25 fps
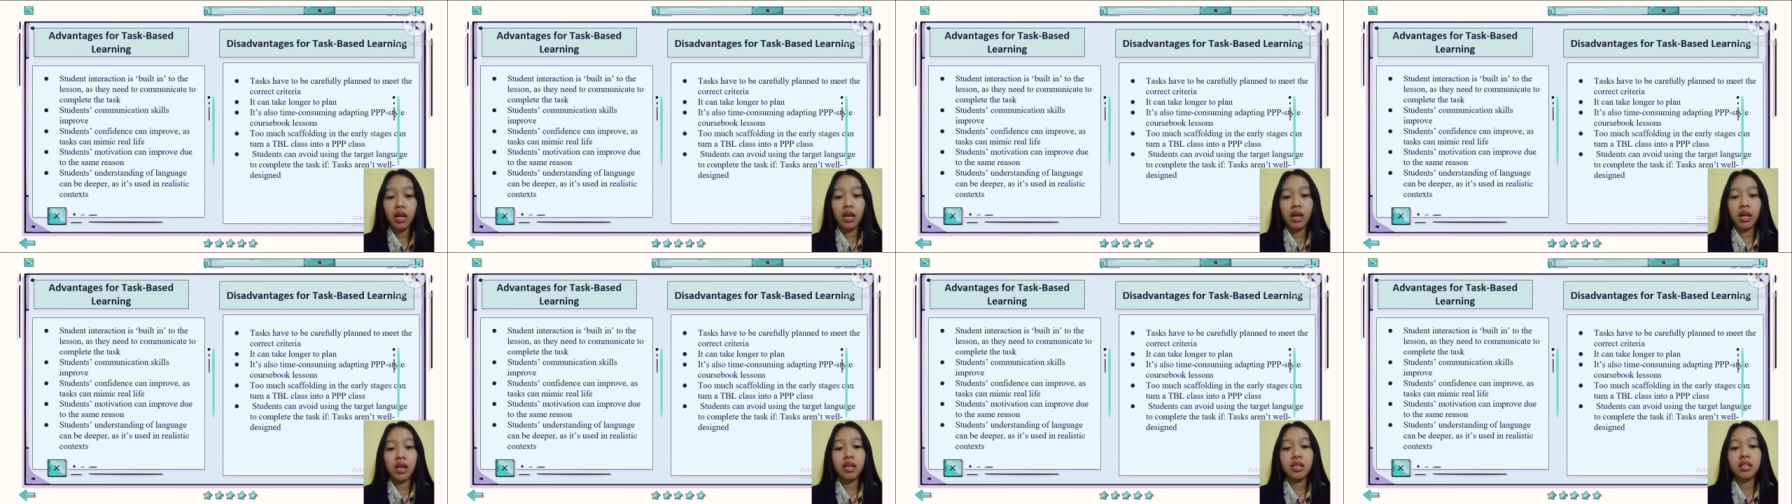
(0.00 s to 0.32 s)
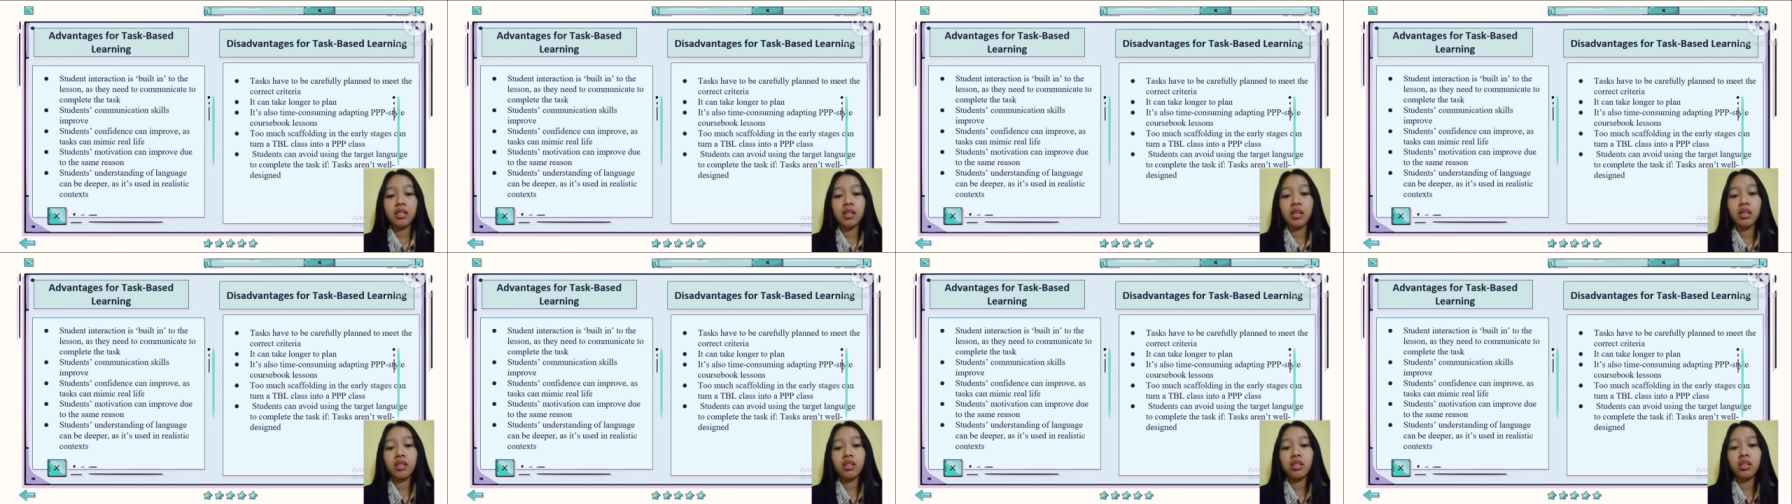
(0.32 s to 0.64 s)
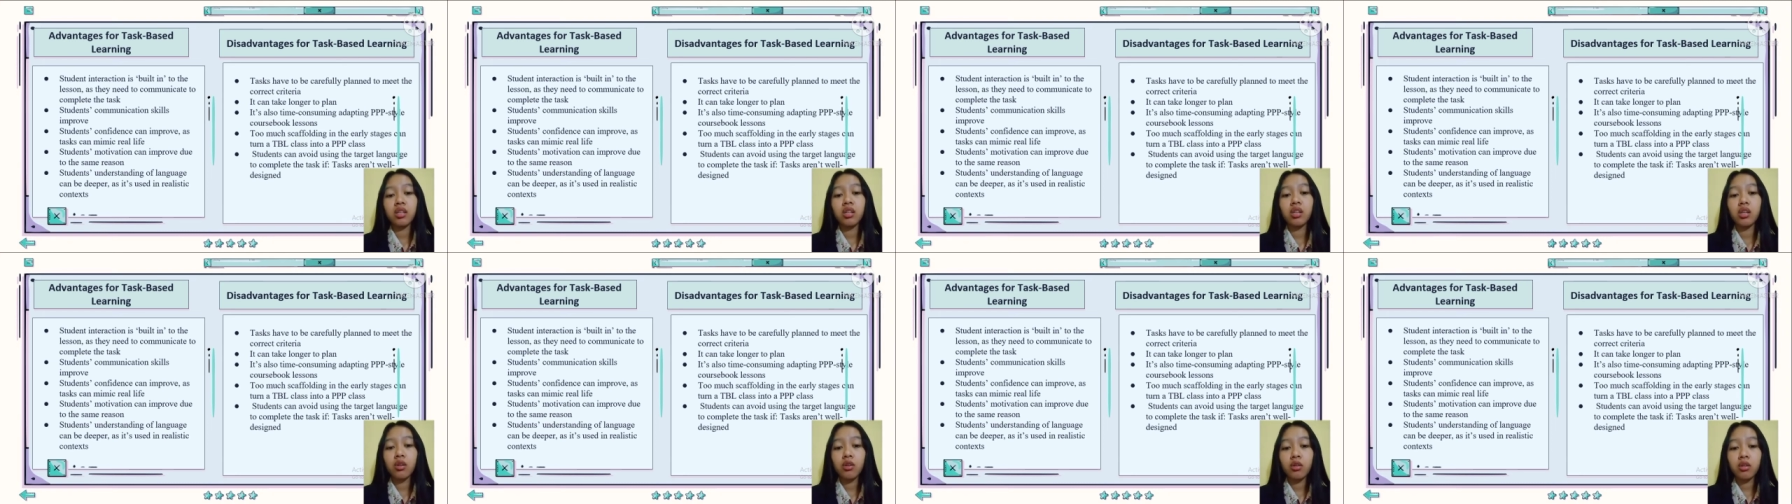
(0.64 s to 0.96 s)
as
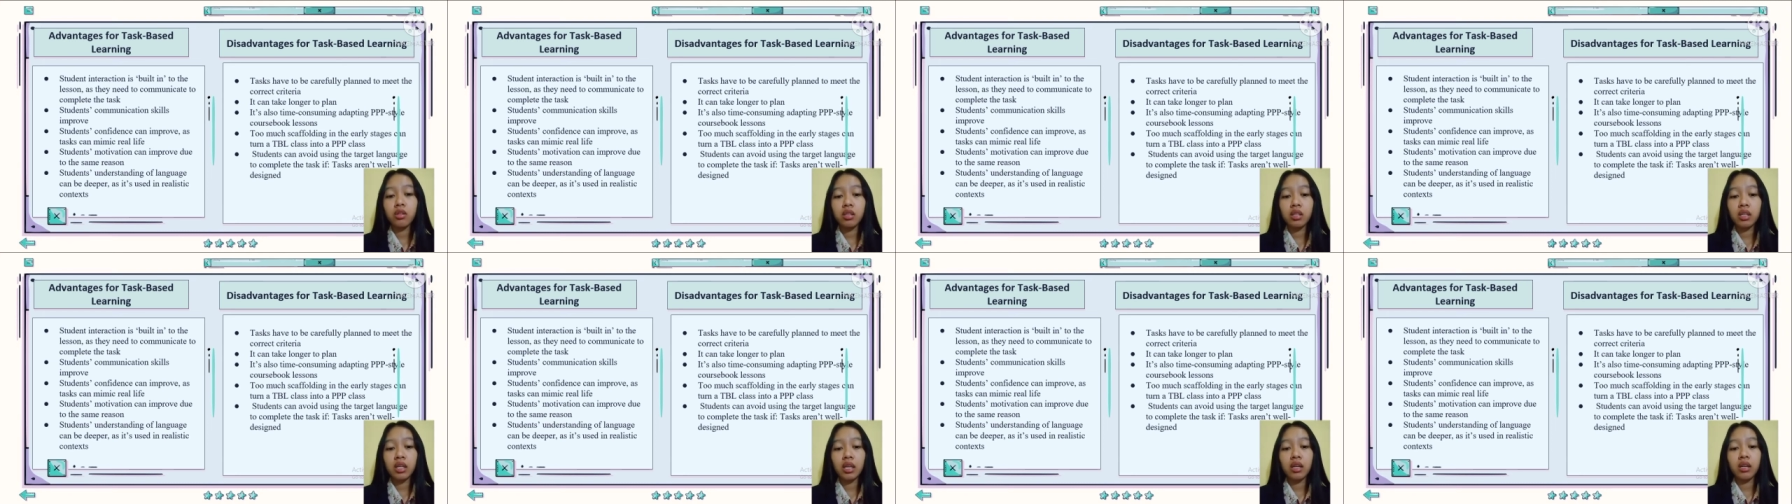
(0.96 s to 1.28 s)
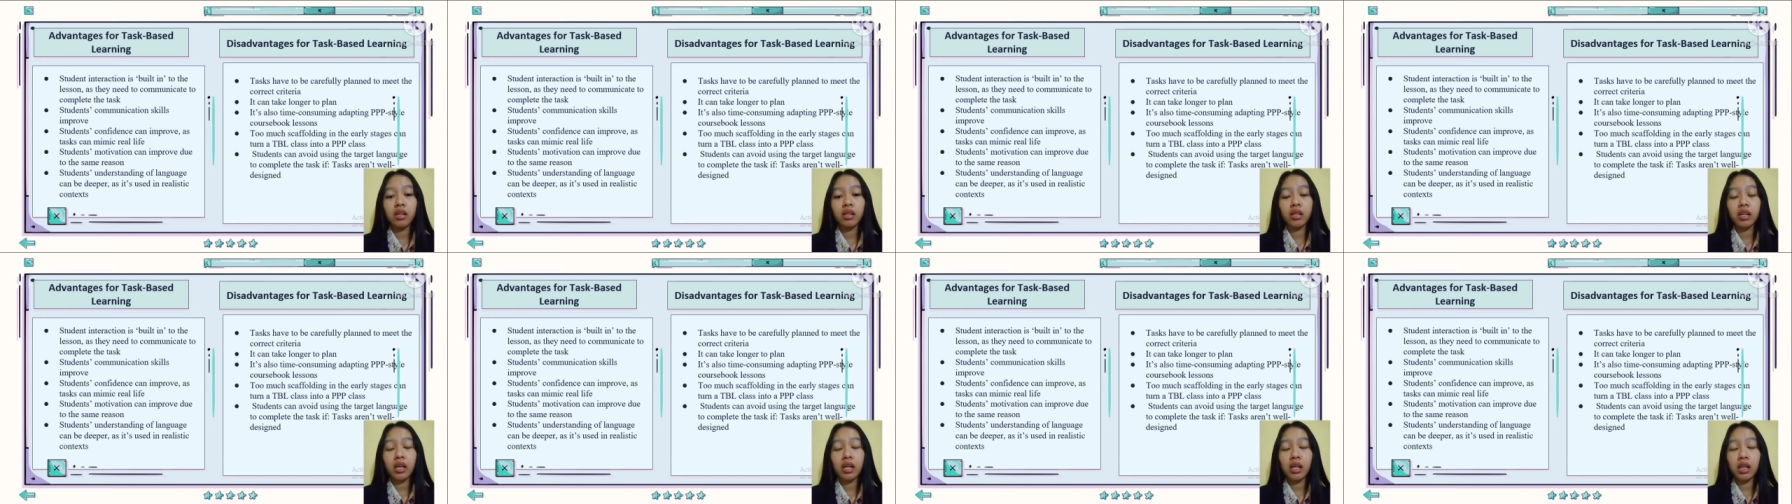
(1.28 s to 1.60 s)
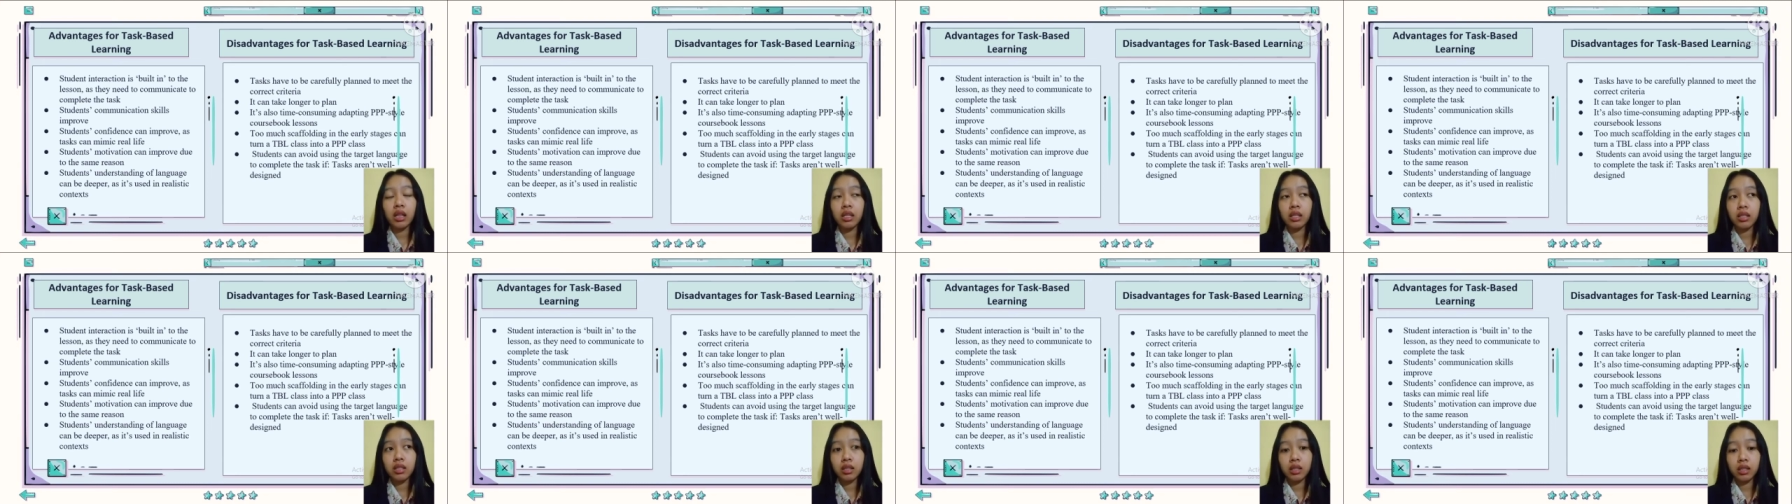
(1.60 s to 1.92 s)
it's used in
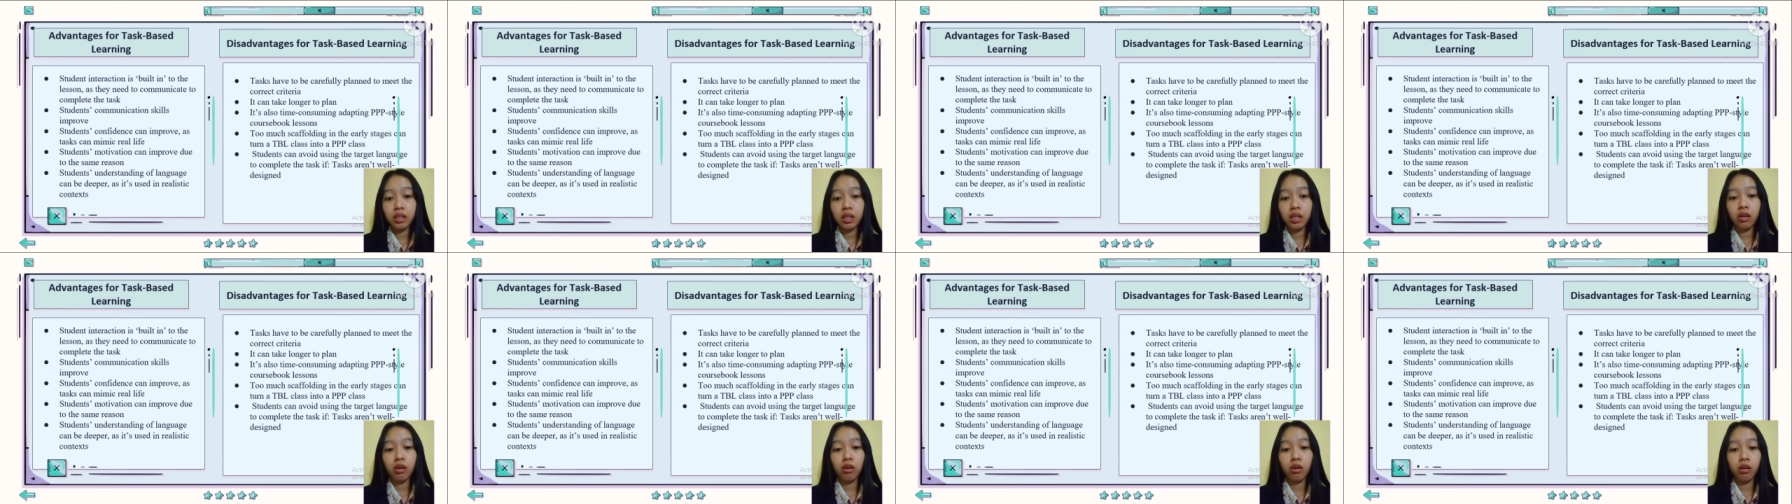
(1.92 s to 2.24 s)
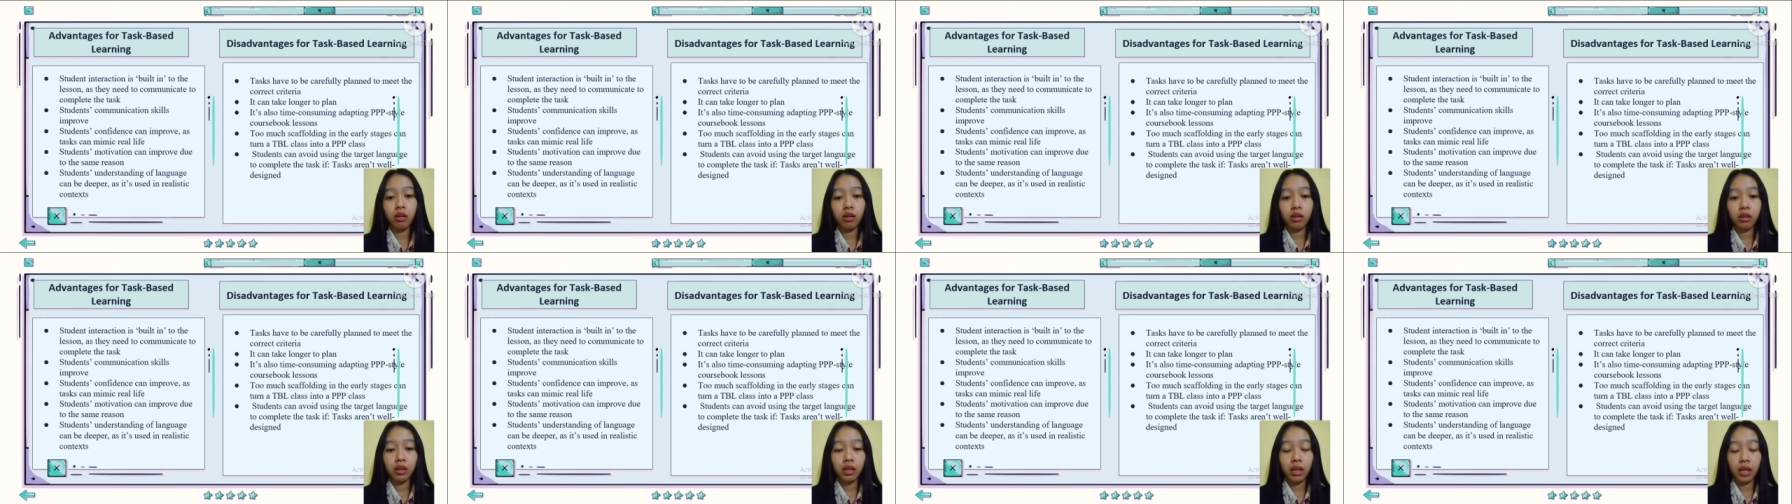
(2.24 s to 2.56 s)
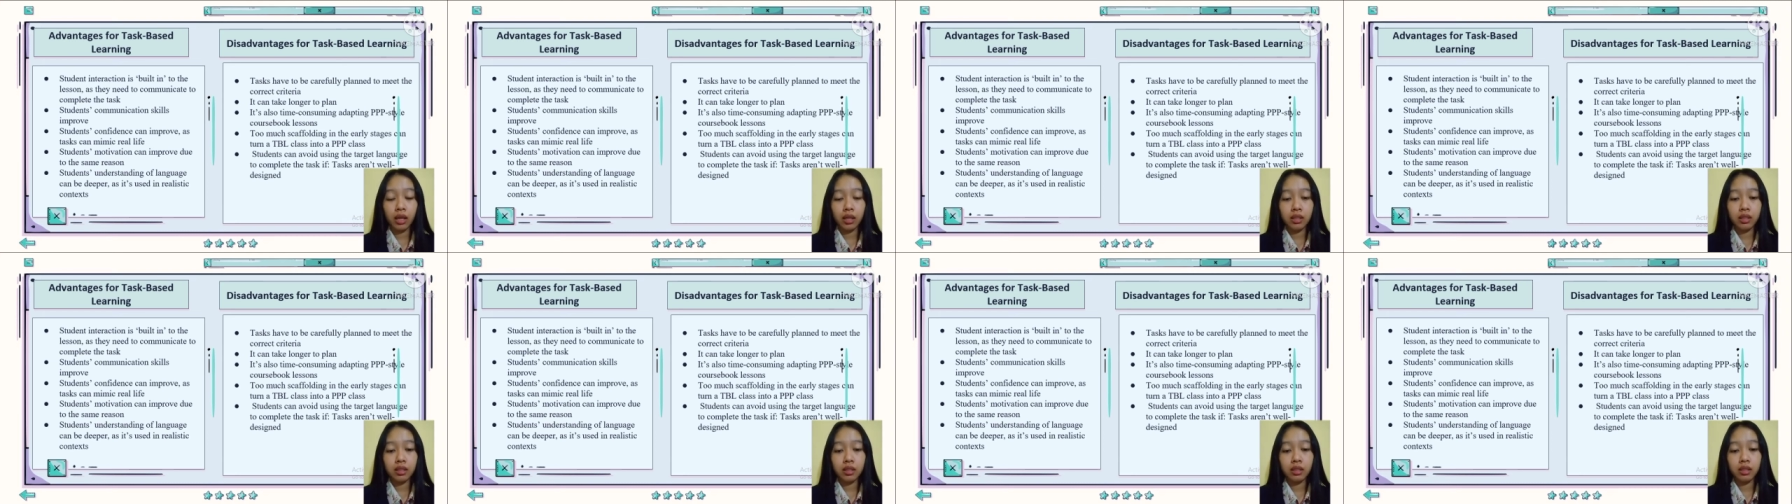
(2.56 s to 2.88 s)
realistic
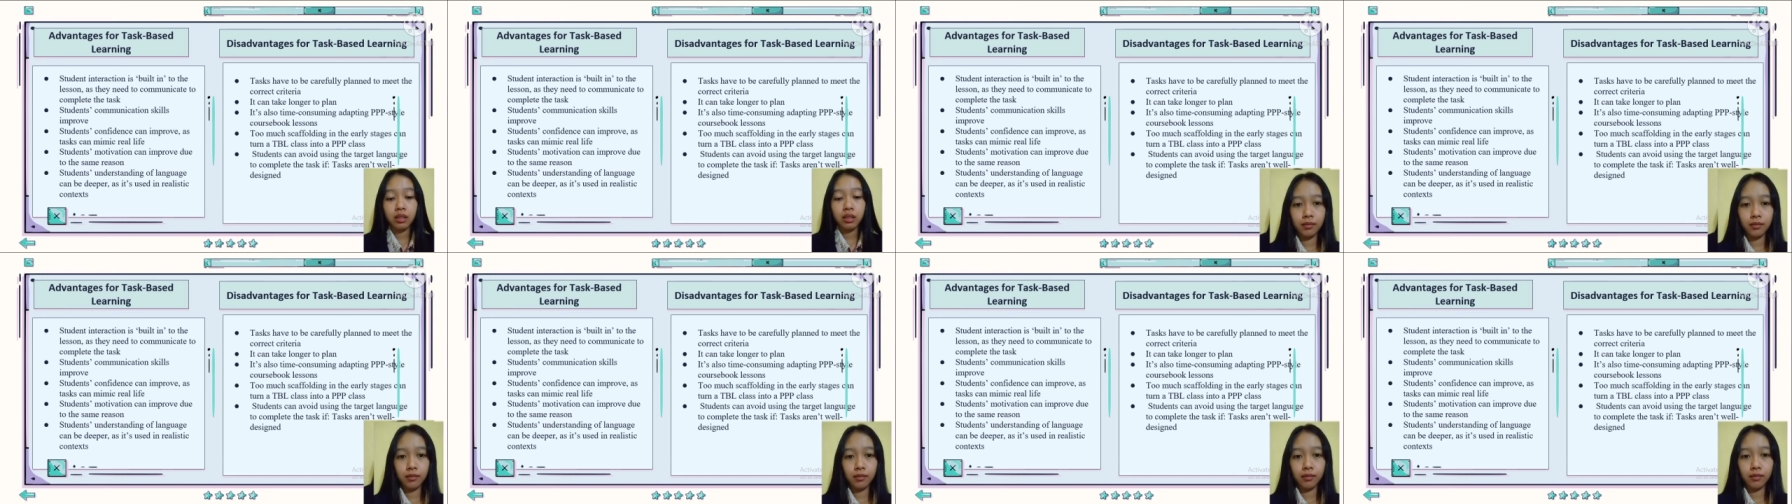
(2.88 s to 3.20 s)
context.